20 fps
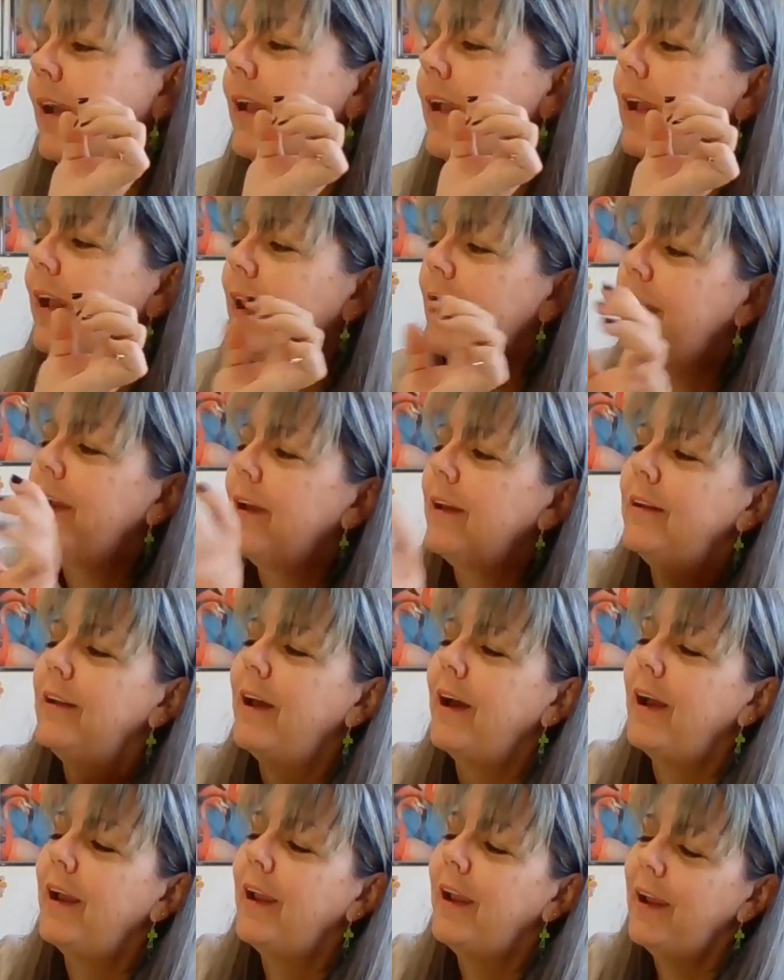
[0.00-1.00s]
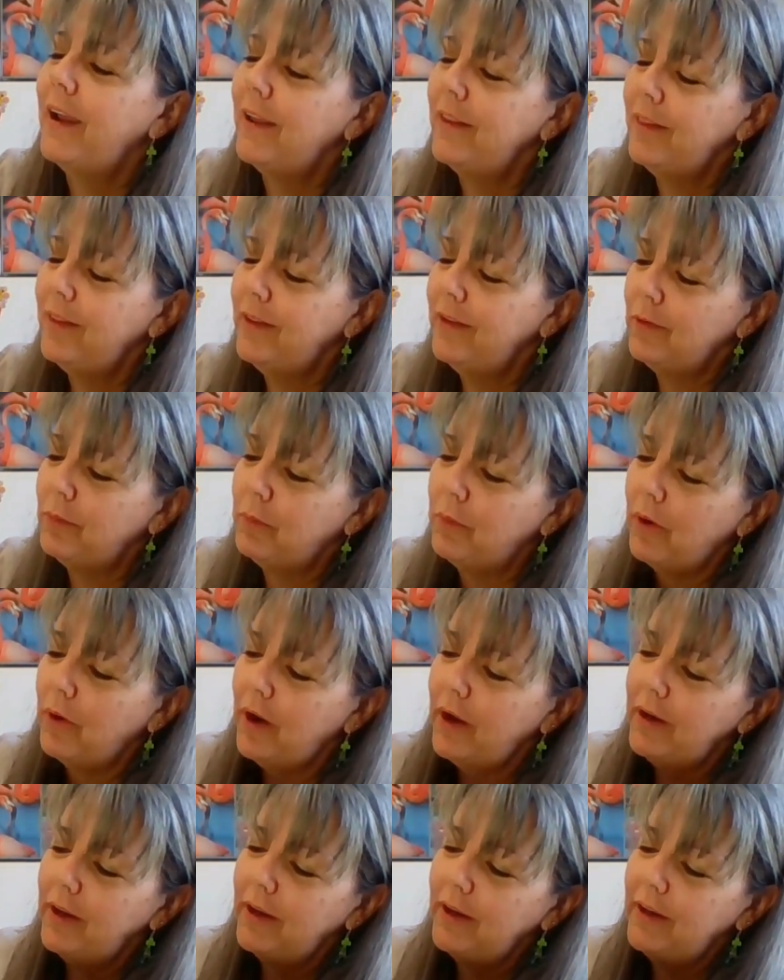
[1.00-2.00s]
I had this
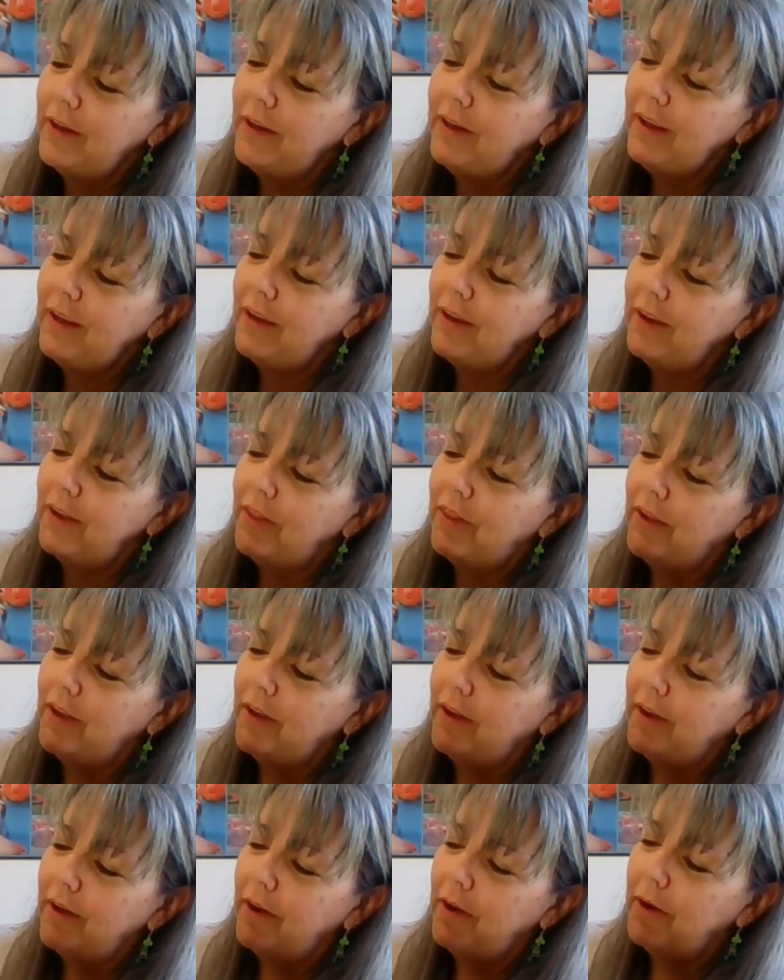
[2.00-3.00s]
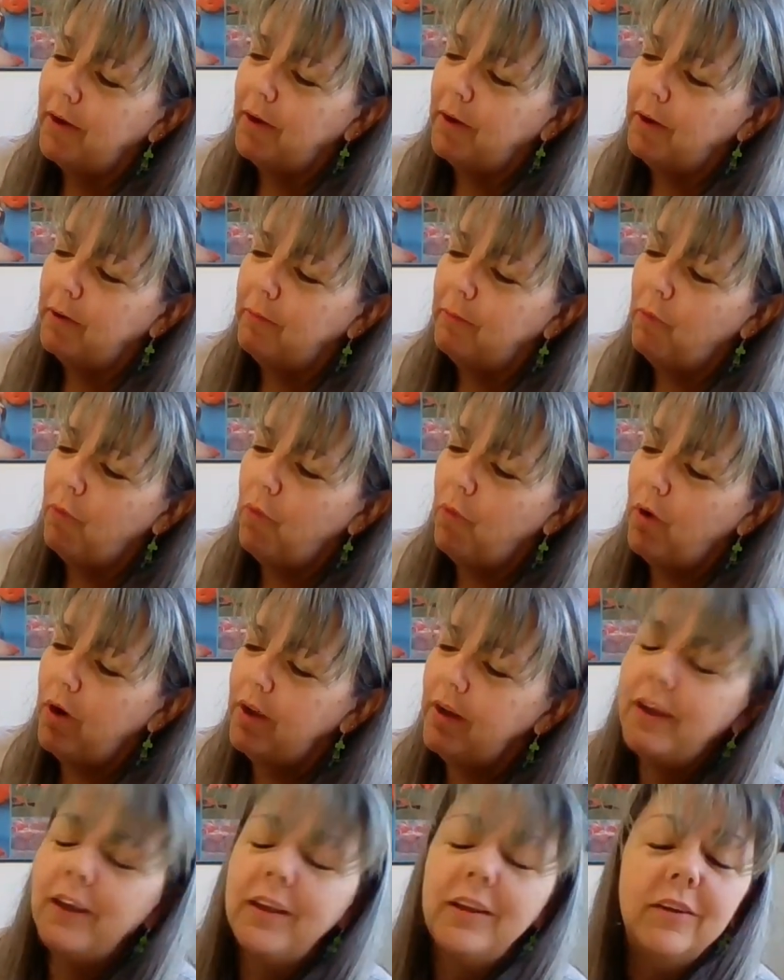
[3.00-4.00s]
bright idea that
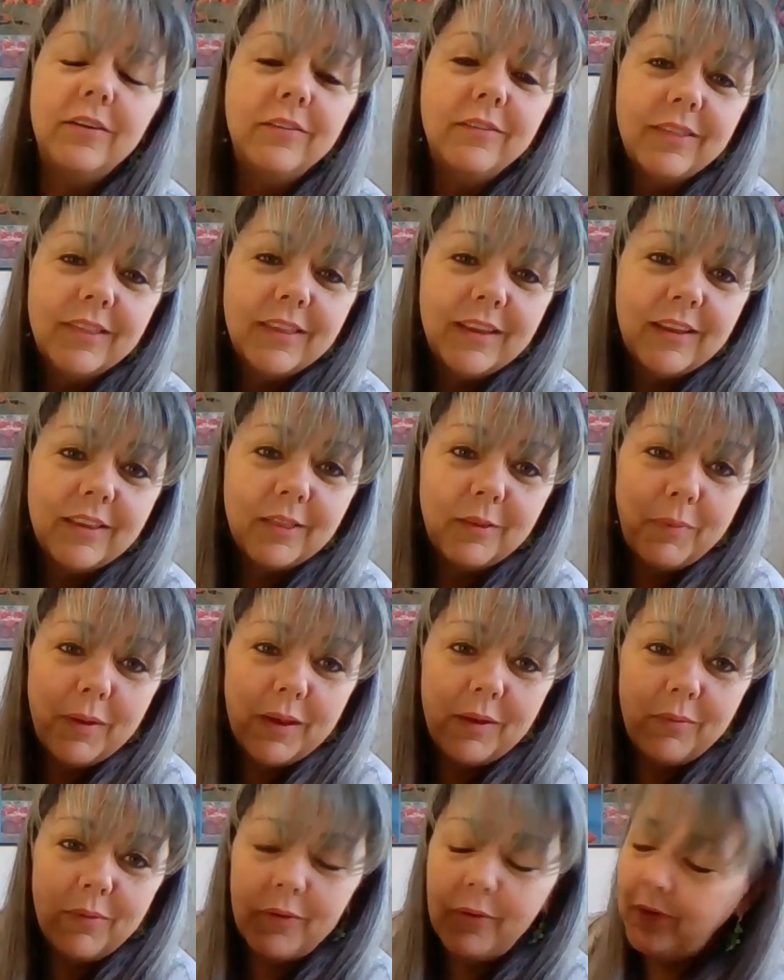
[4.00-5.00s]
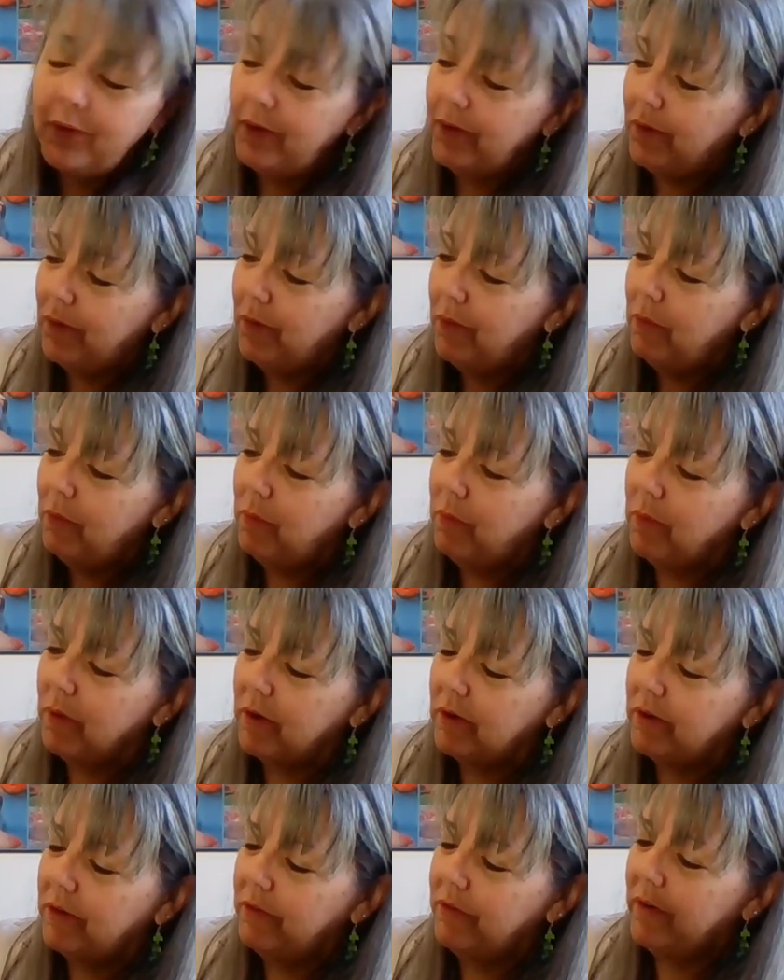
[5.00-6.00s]
one, I don't think the baby oil
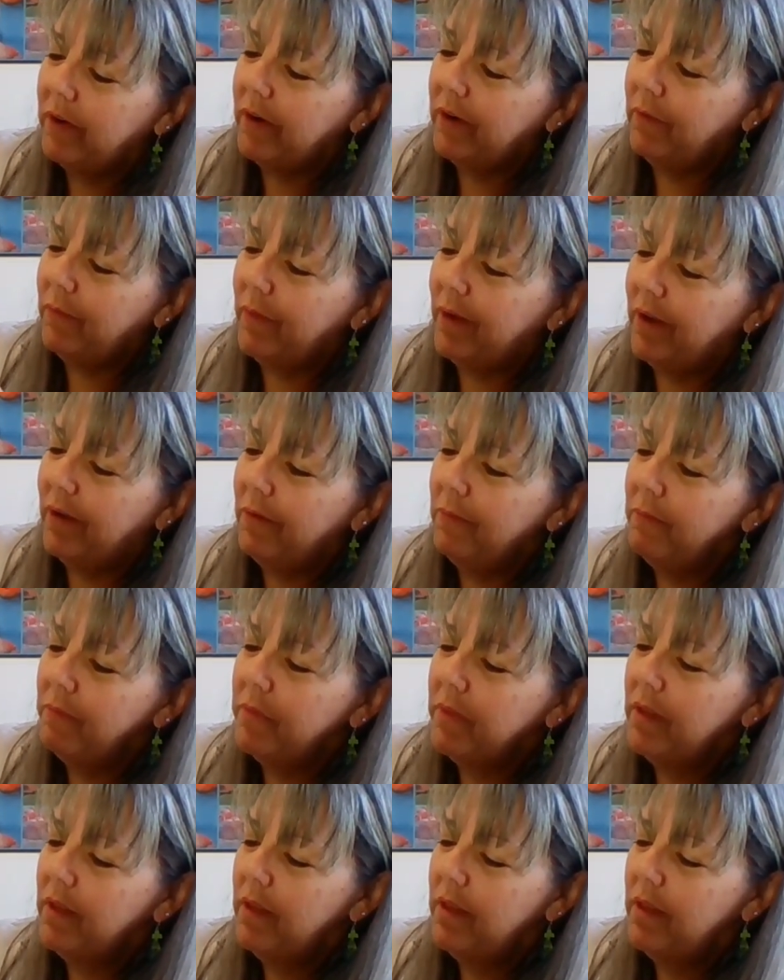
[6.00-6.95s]
worked very well,